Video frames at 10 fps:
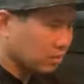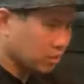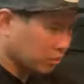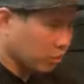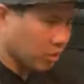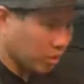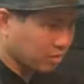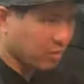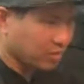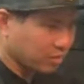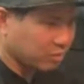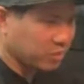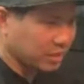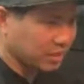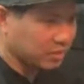my good
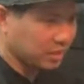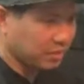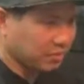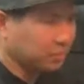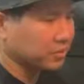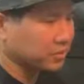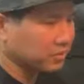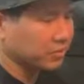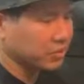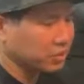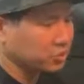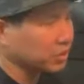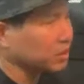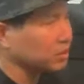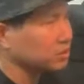buddies that fishes with
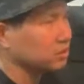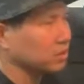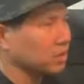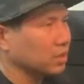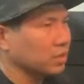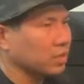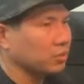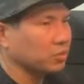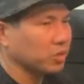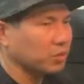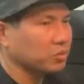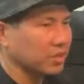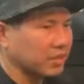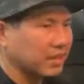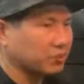us, he was
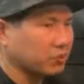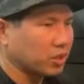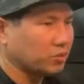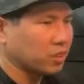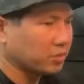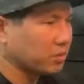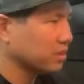on that trip. Him and his